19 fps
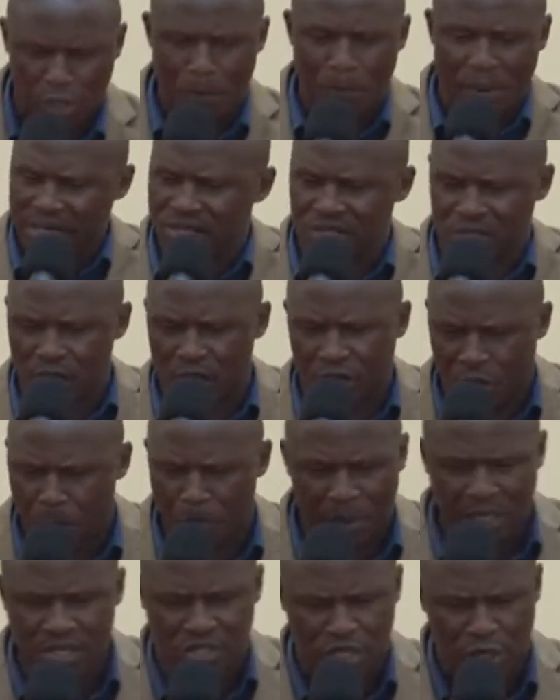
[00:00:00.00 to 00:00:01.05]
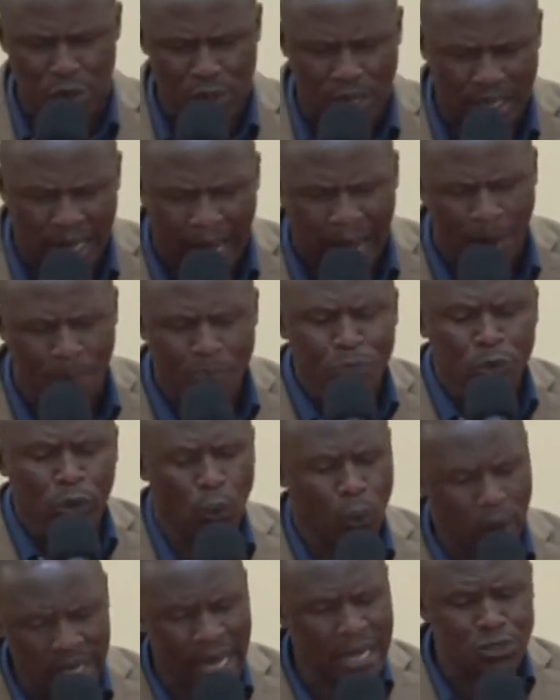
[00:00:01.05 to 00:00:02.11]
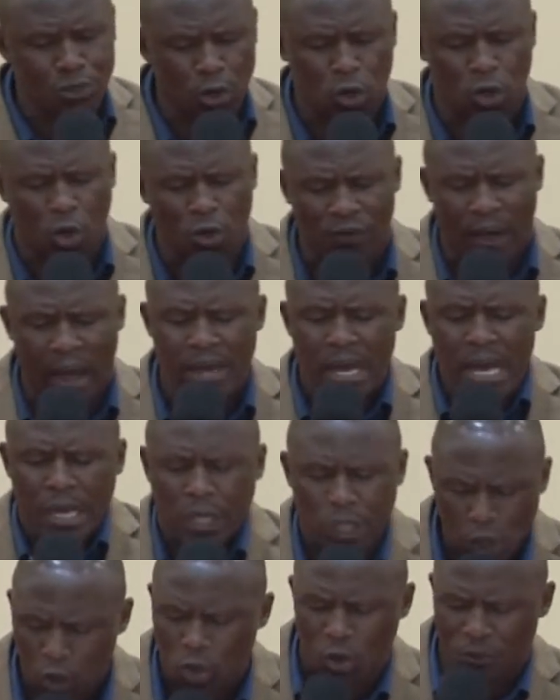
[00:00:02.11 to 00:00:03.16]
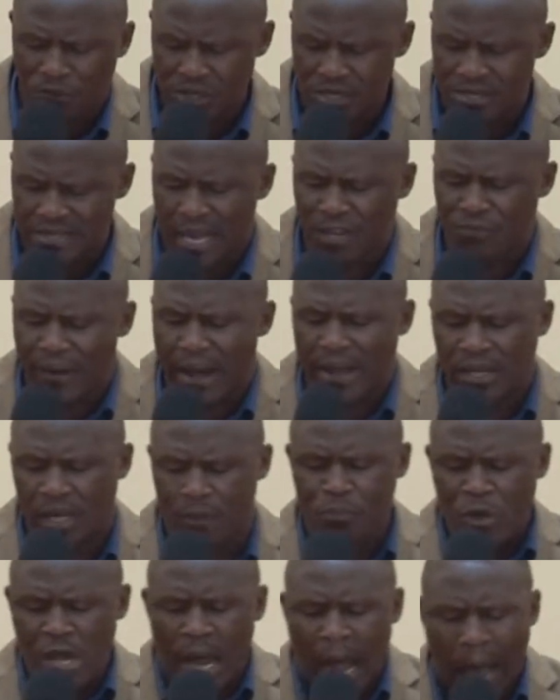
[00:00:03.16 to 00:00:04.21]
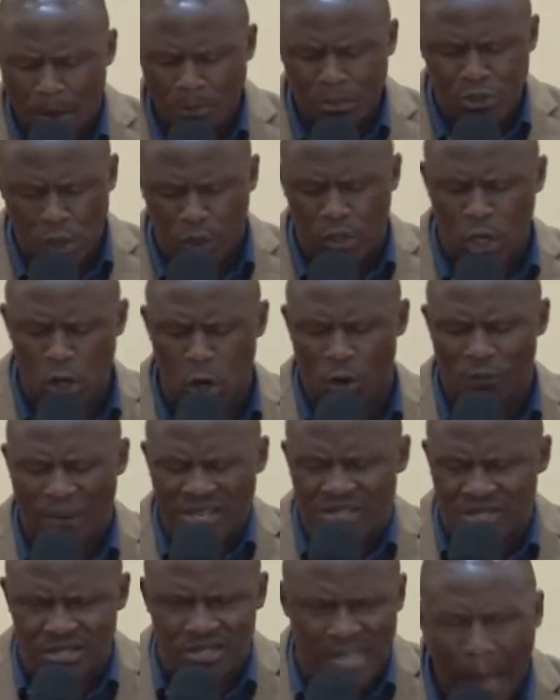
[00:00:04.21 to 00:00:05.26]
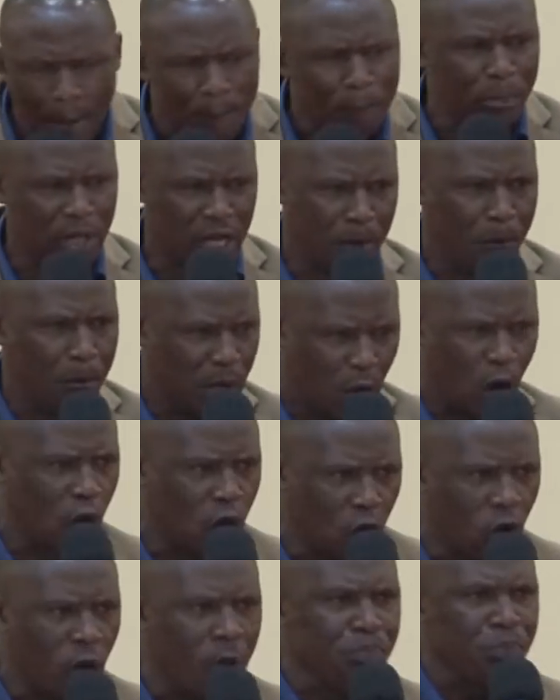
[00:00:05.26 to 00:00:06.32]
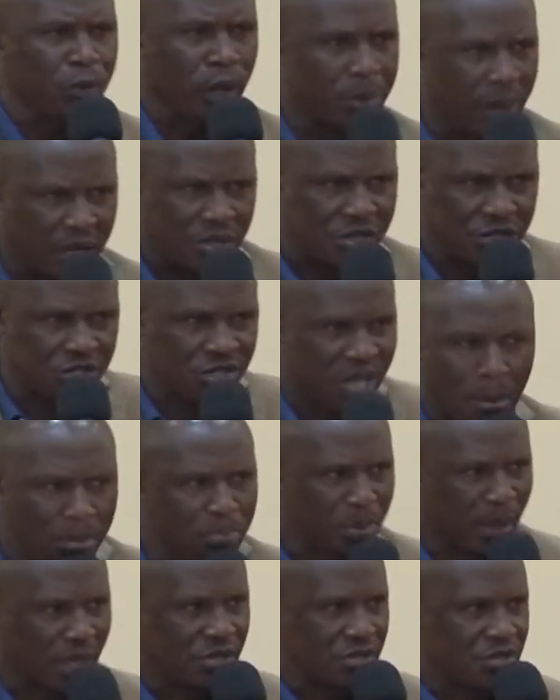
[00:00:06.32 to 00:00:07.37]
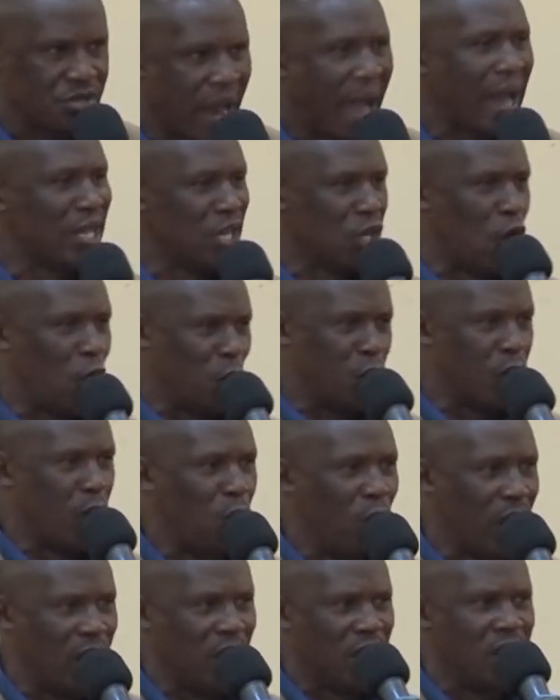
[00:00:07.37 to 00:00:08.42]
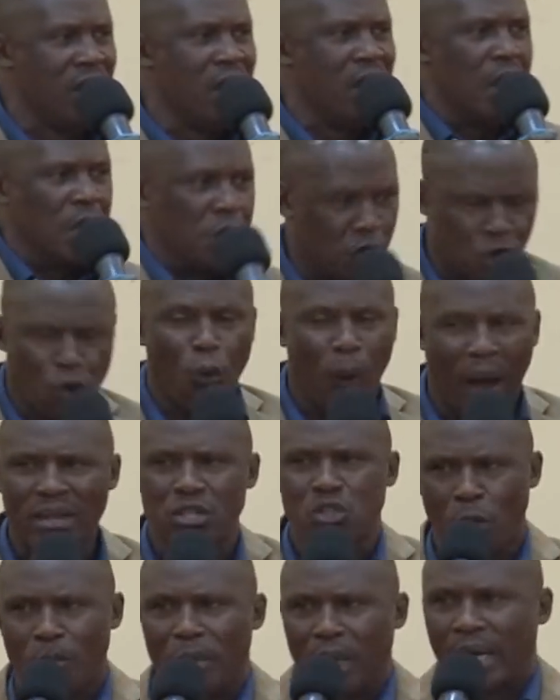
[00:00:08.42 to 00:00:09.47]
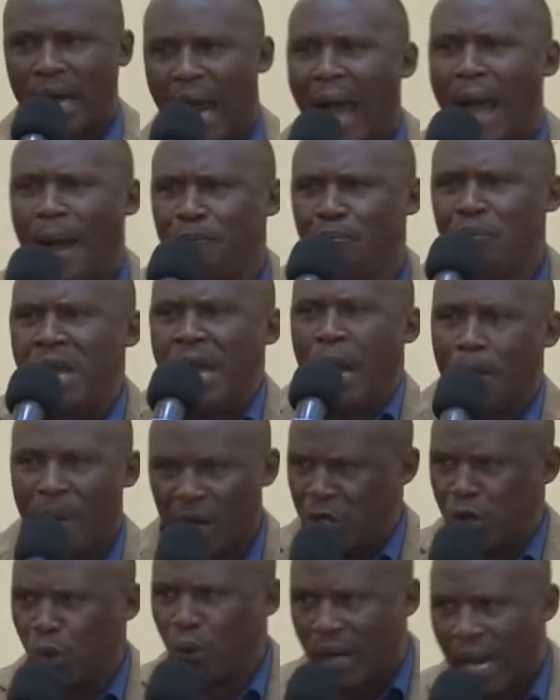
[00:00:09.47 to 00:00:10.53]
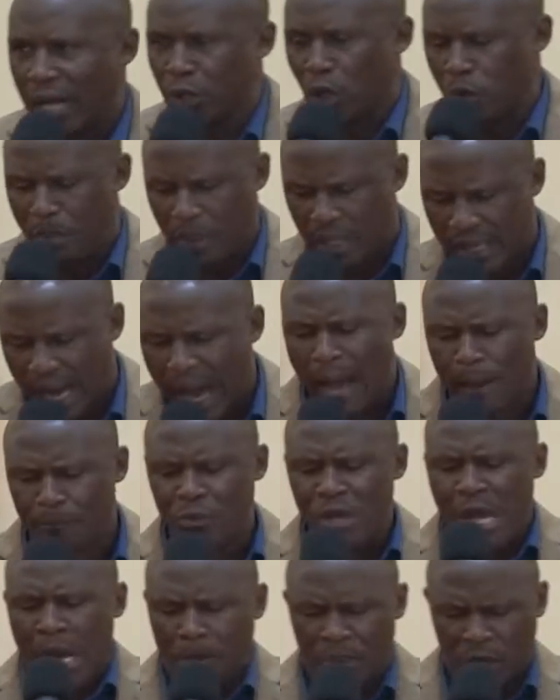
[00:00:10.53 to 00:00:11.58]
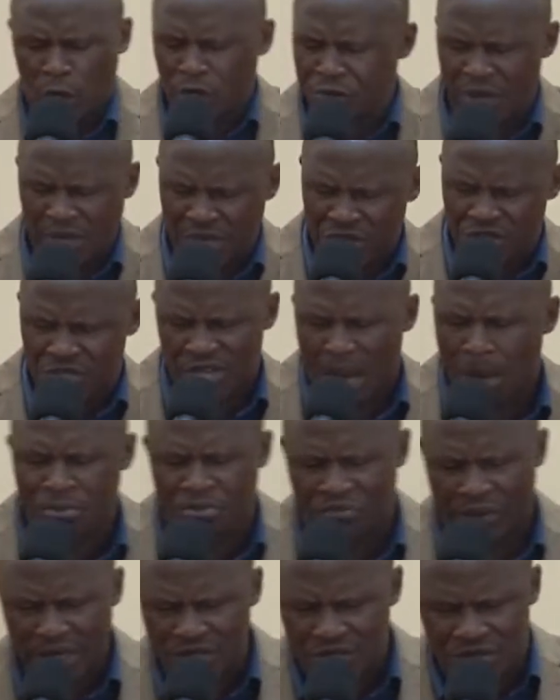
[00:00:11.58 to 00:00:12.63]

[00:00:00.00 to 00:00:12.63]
repeats, repeats in your life. When I talk over yoke of disadvantage, I'm talking of a stumbling block. There is something standing on your way. You want to become, but you cannot become come because there is something